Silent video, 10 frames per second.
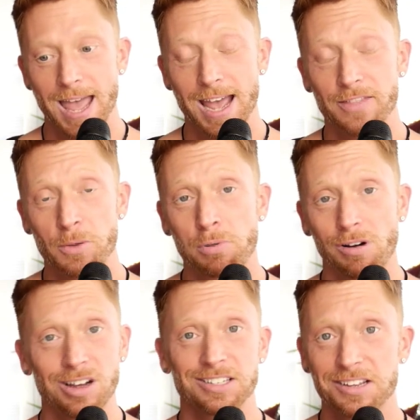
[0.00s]
And the
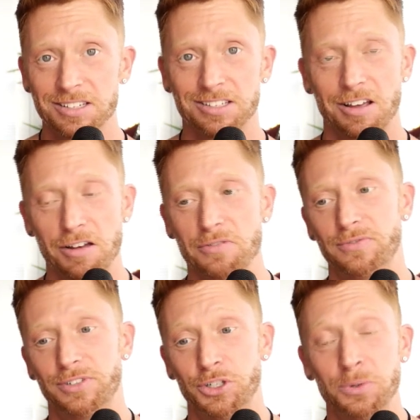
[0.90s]
process
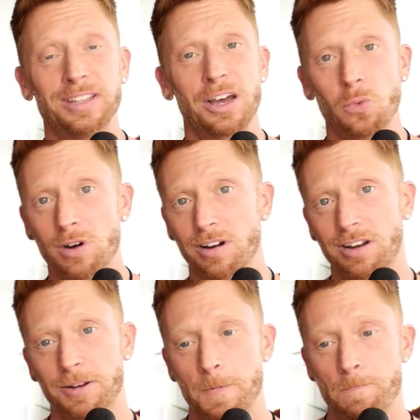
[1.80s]
of doing that
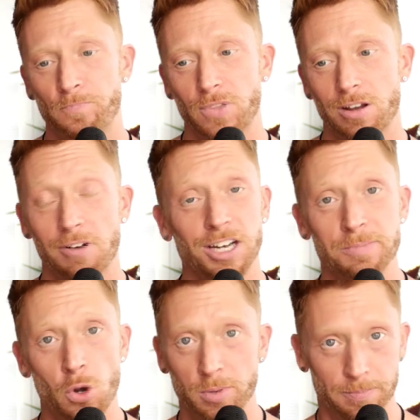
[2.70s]
work cracked
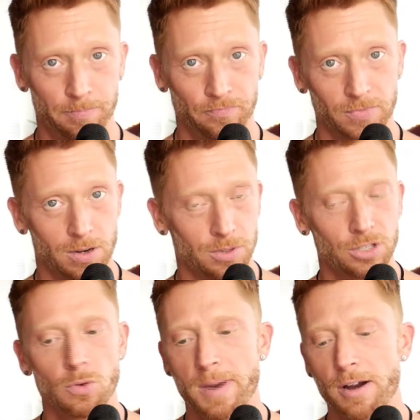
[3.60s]
me open. I was
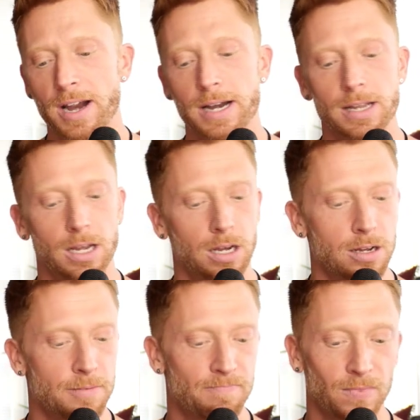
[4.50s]
still married.
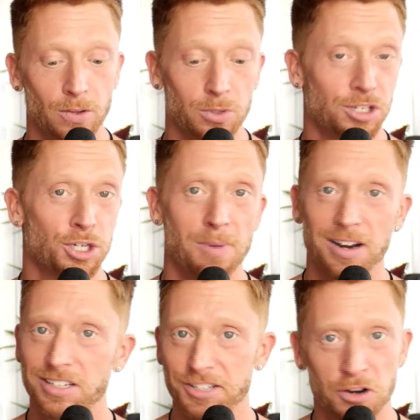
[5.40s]
There was a
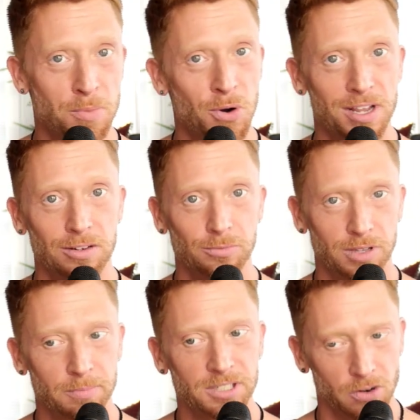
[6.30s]
shamanic ceremony
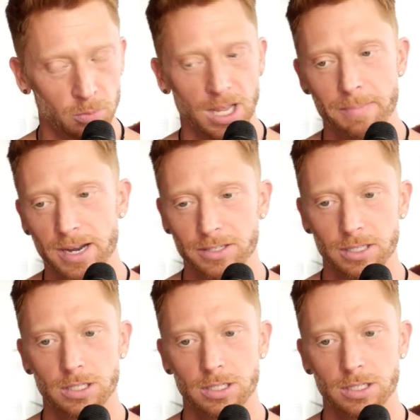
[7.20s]
with sacred plant medicine.